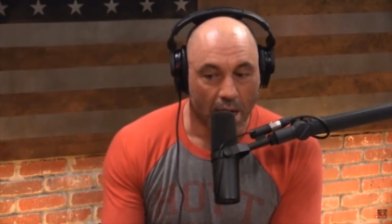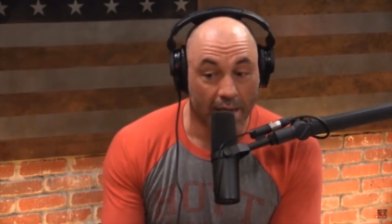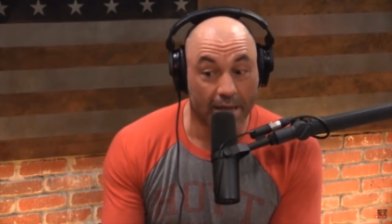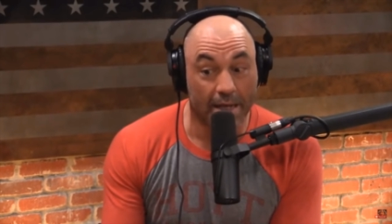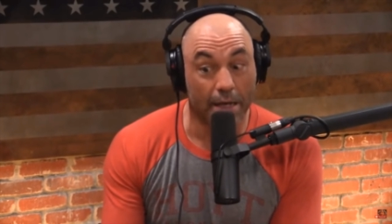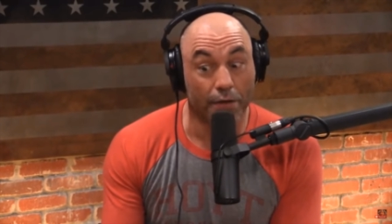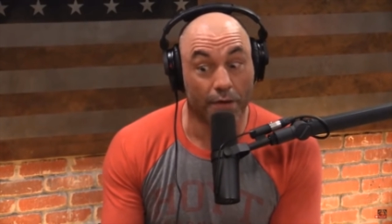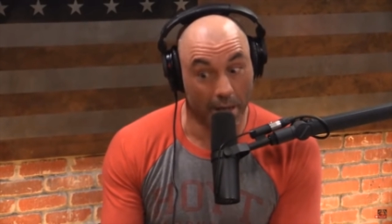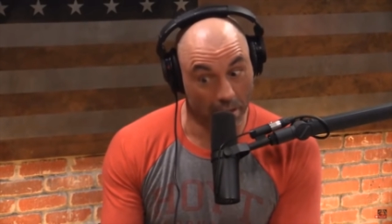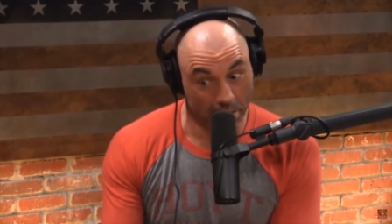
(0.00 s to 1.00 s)
and then the
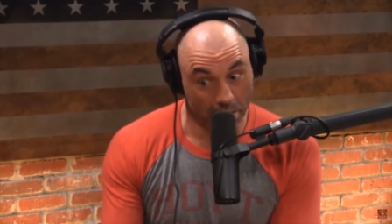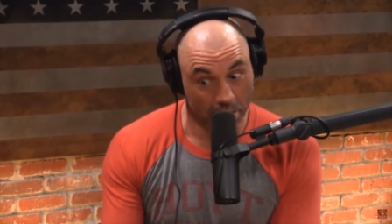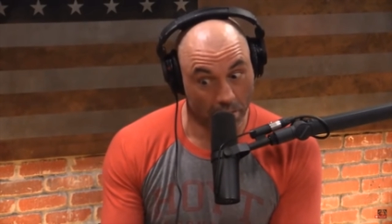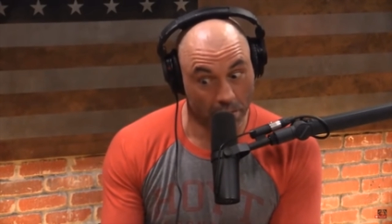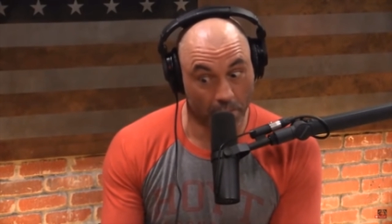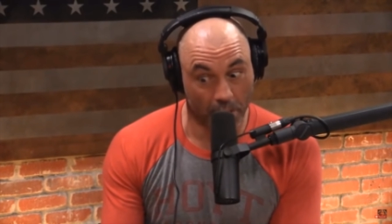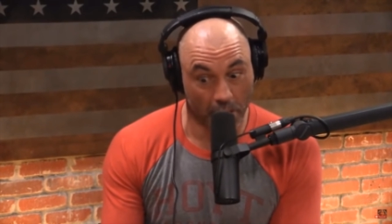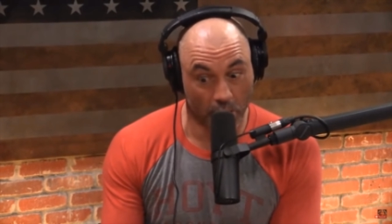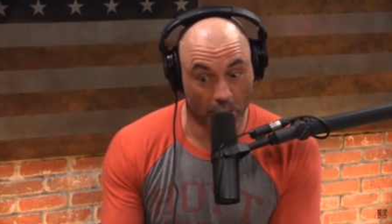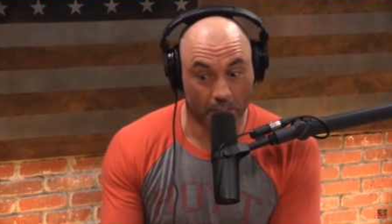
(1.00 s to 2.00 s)
internet was a
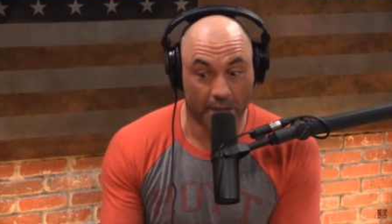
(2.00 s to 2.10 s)
big one,